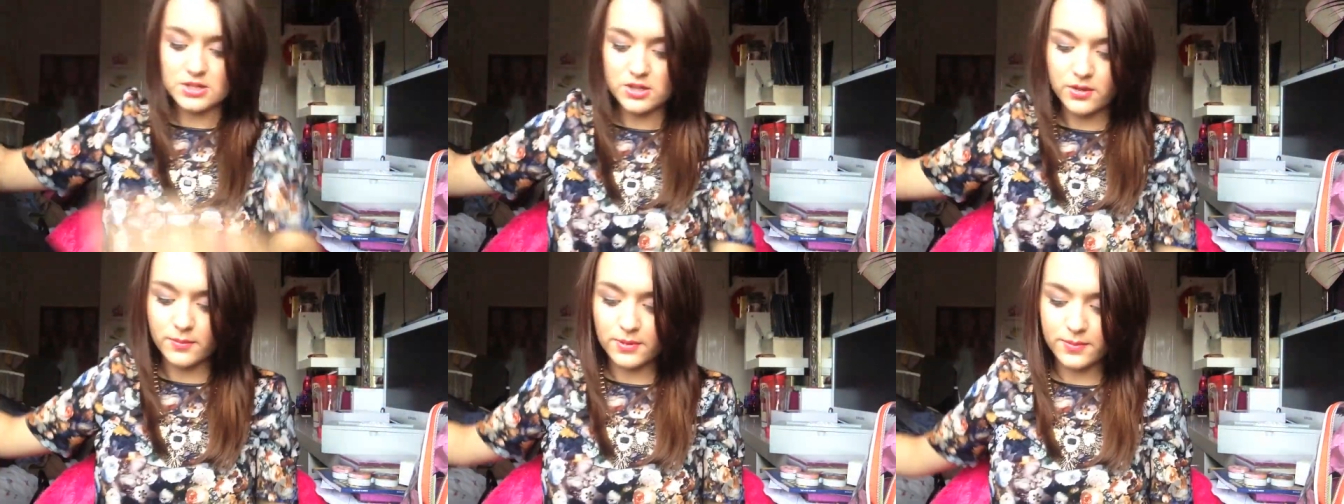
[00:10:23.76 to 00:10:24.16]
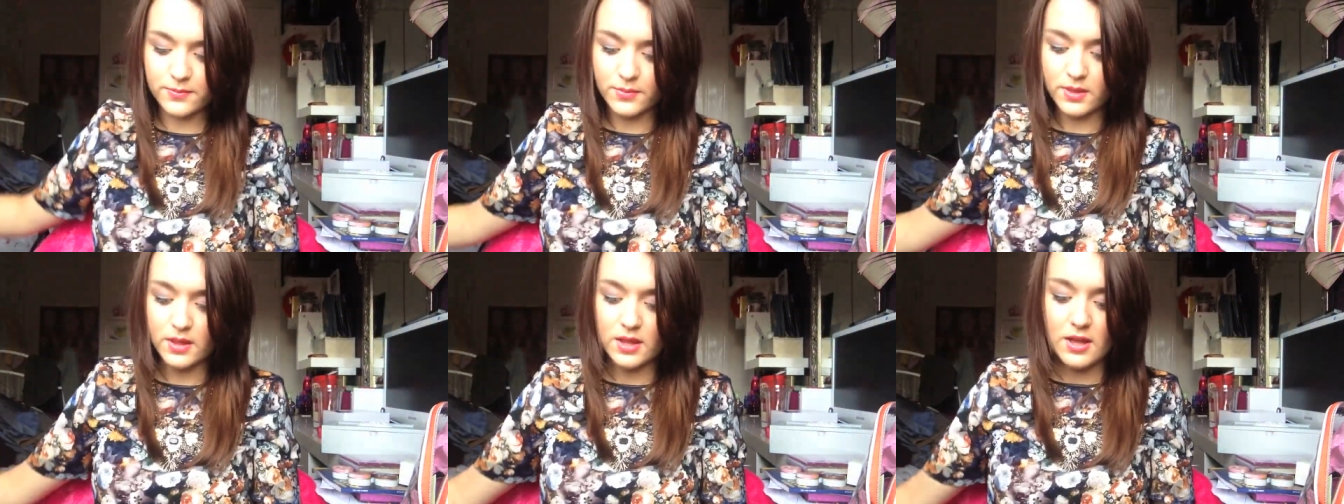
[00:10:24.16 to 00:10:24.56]
top.
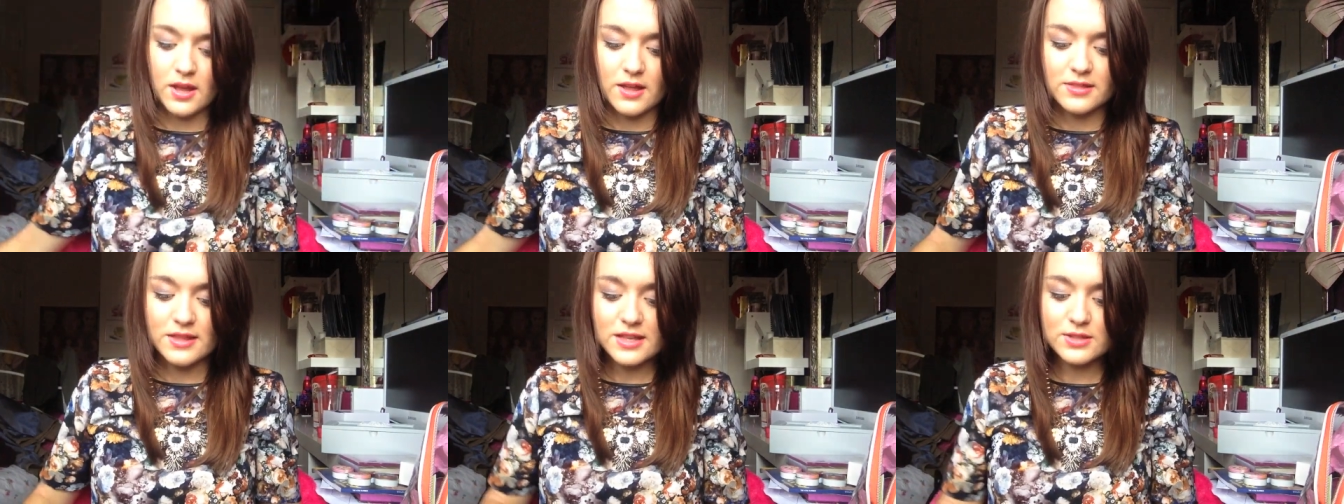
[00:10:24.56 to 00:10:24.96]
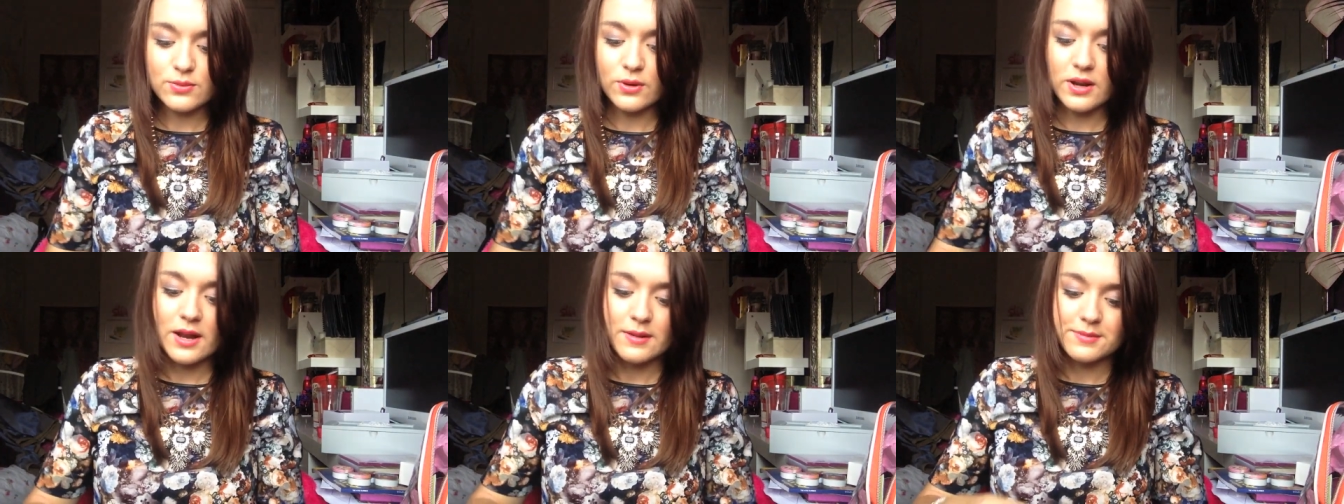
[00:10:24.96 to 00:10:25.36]
This
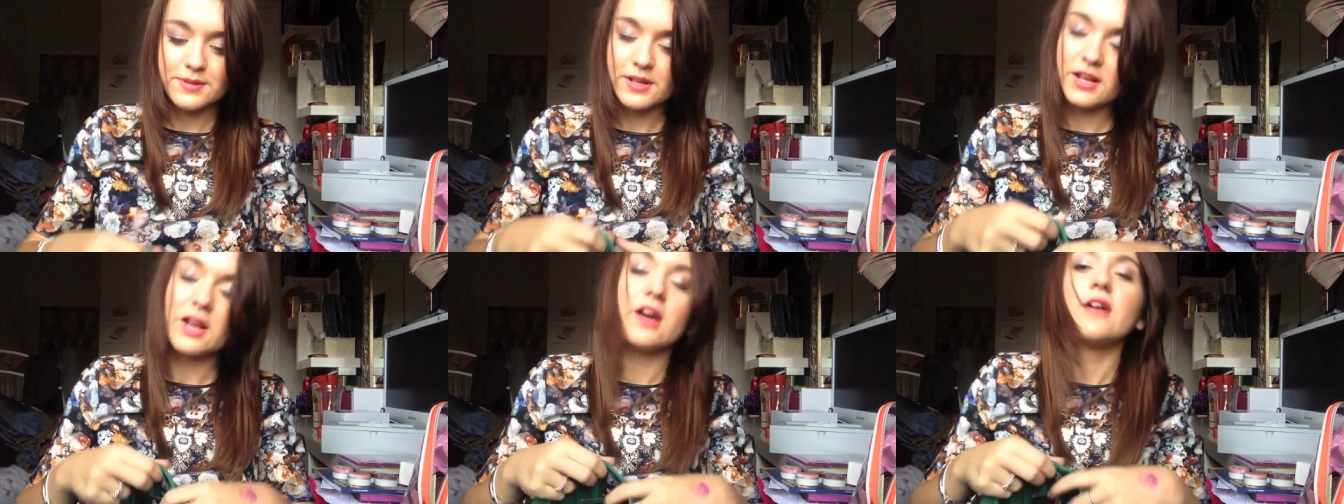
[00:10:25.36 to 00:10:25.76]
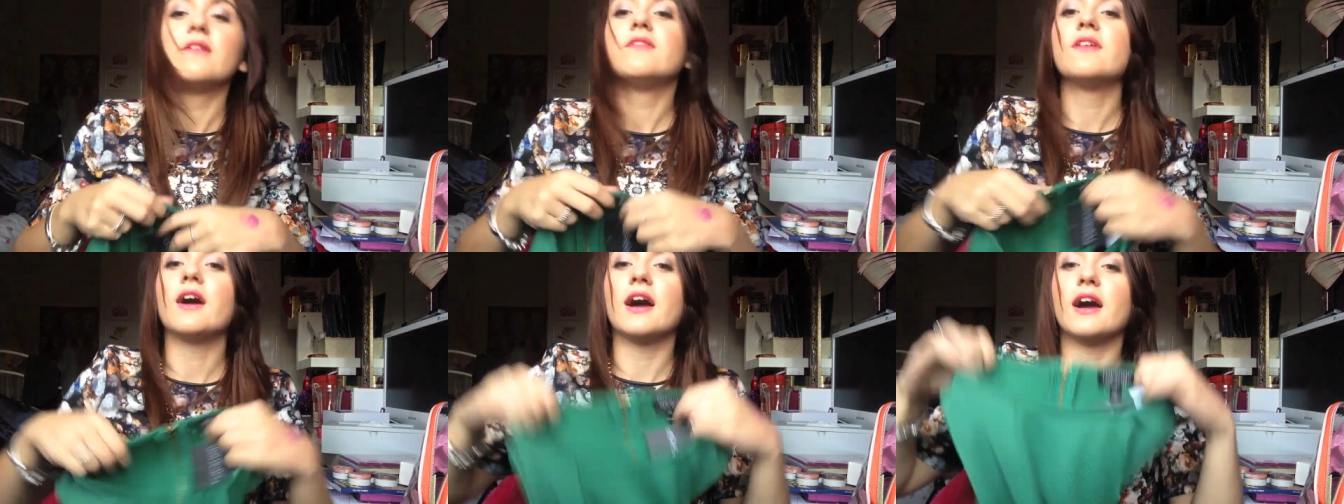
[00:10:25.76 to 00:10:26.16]
one I absolutely
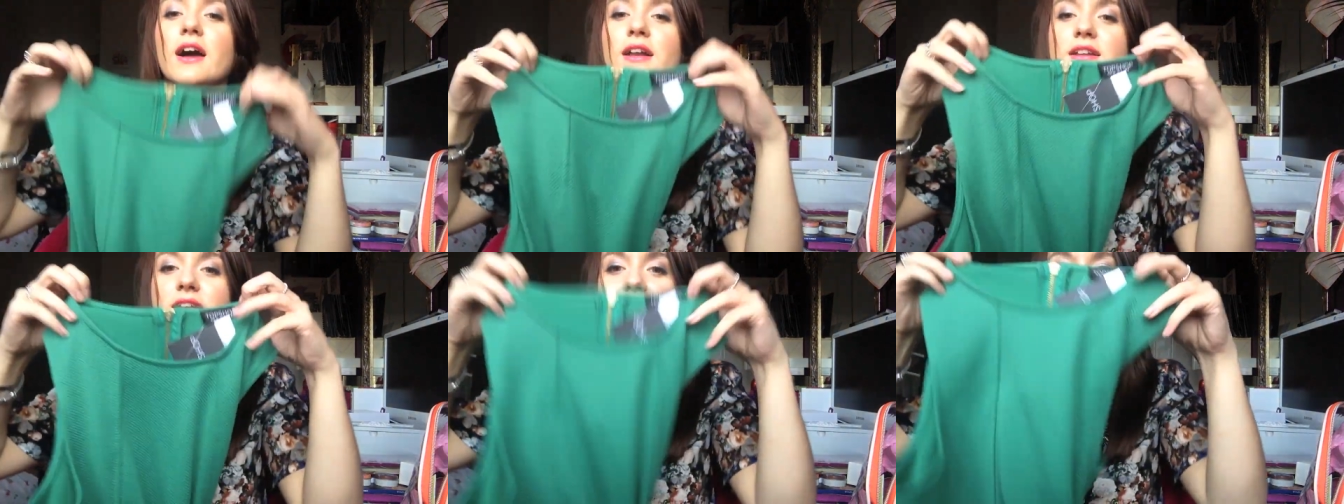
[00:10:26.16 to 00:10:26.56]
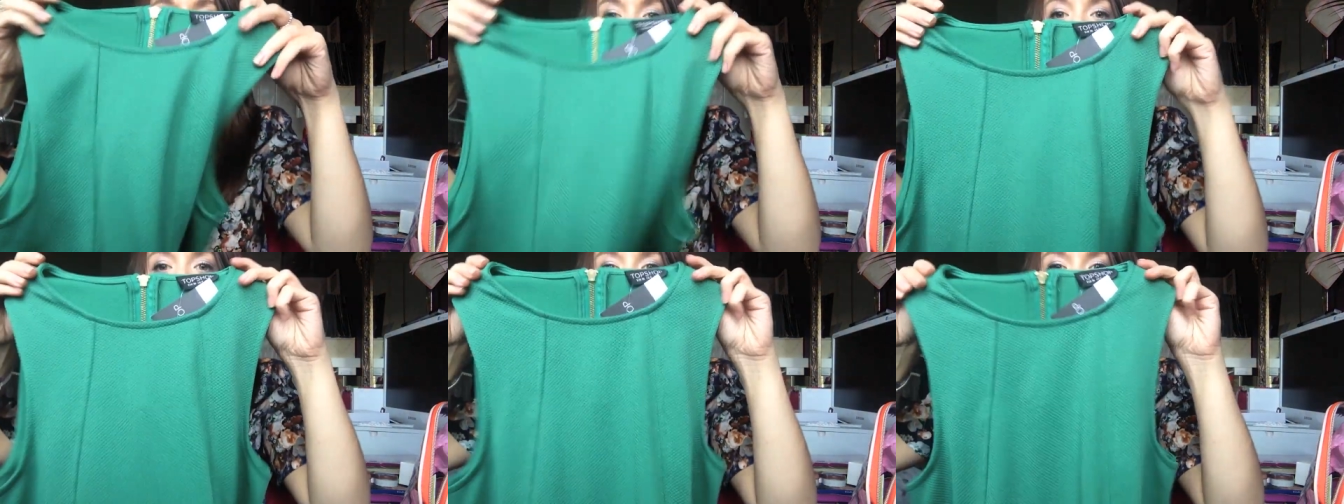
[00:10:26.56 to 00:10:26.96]
love and it's
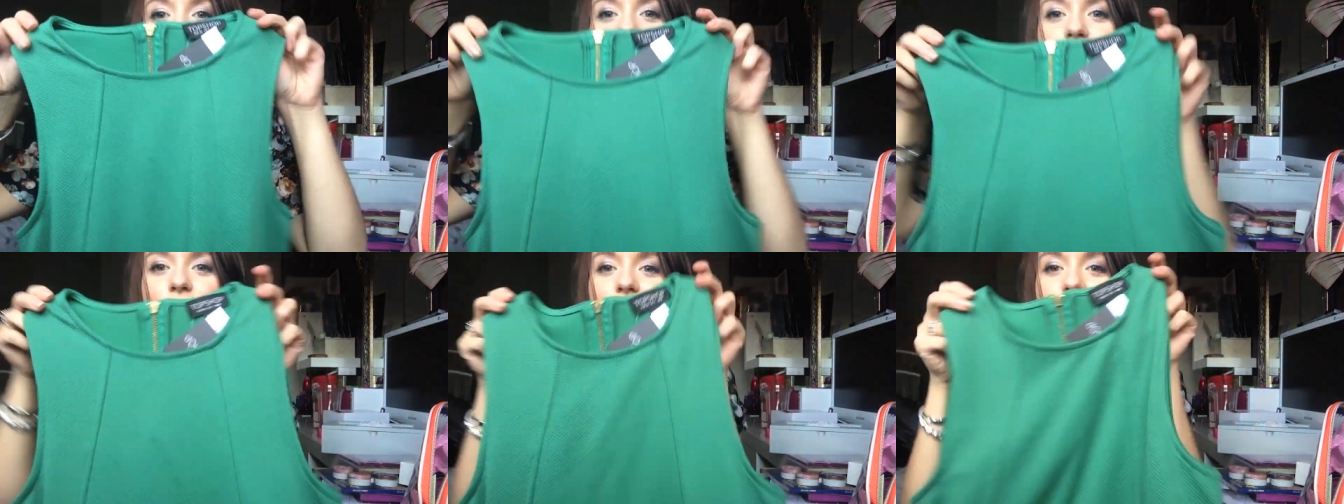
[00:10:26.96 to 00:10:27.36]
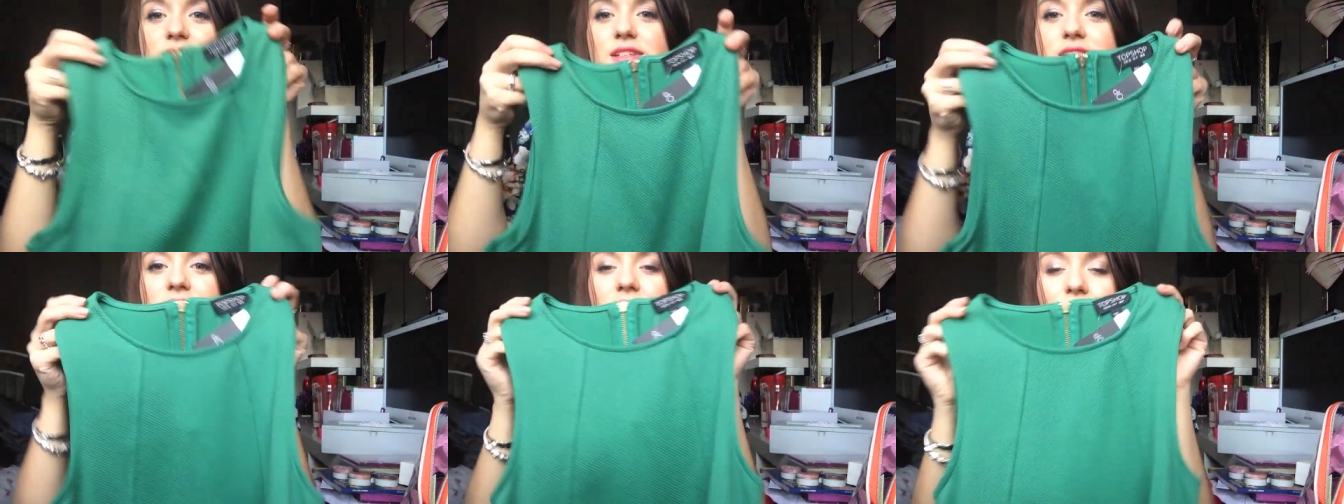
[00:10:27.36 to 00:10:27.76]
absolutely gorgeous.
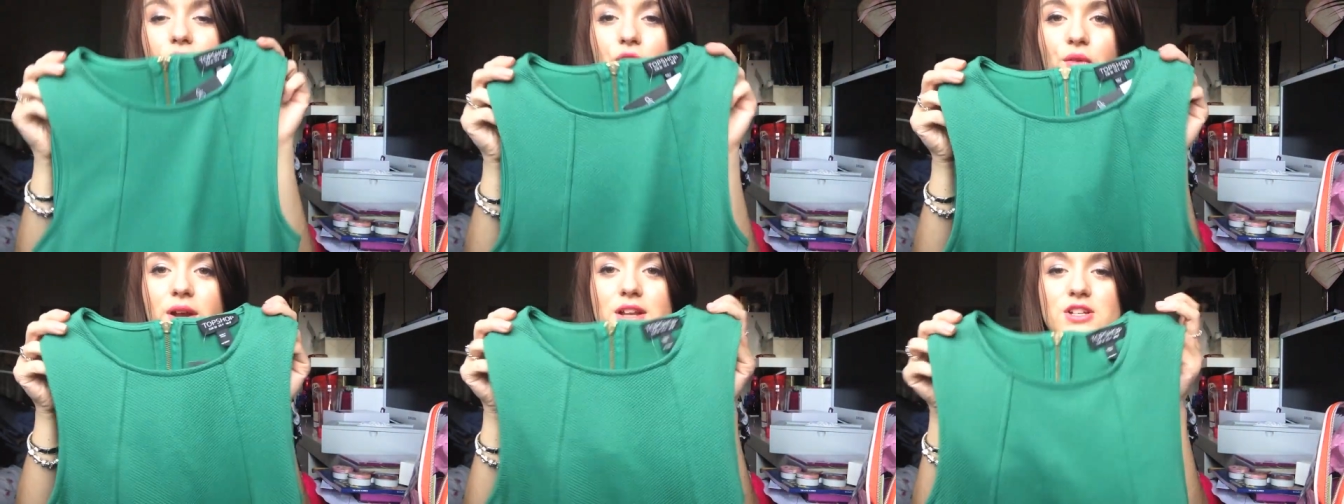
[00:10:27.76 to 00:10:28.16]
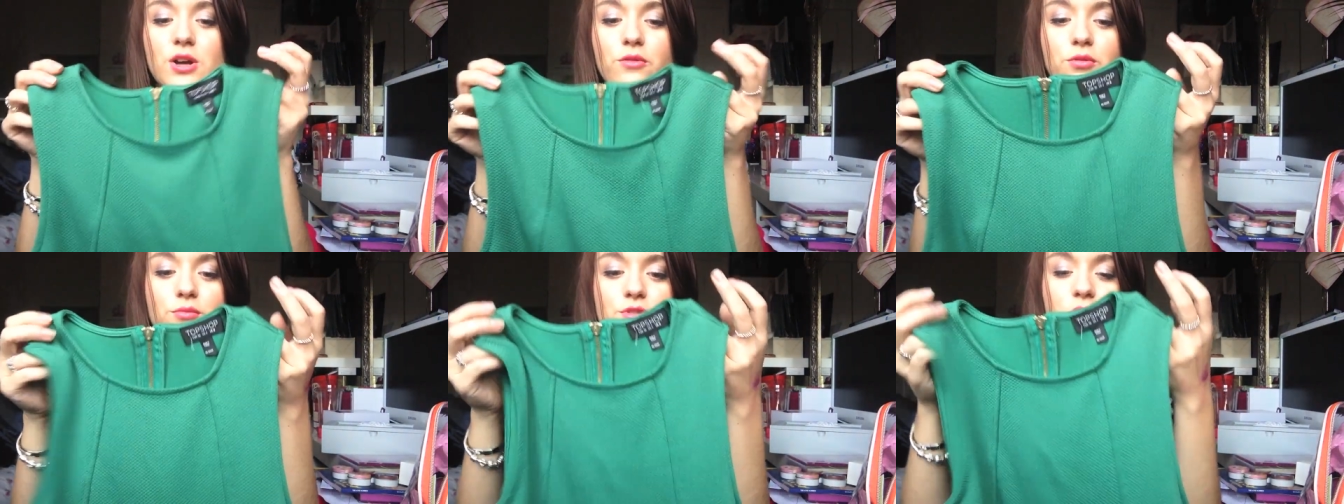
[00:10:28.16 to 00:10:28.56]
It's like a green
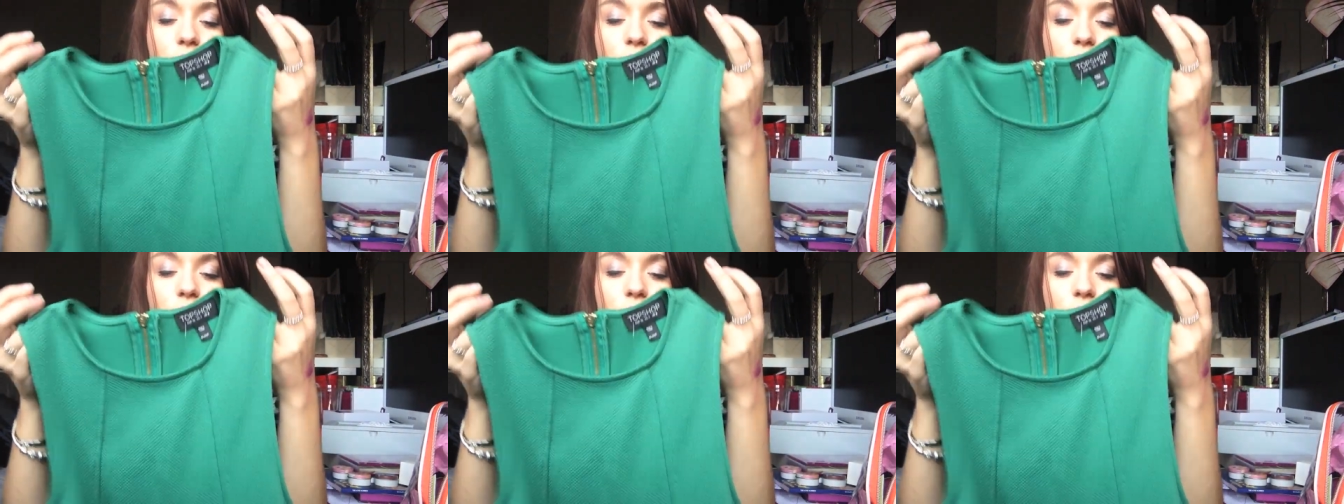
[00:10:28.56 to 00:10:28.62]
top from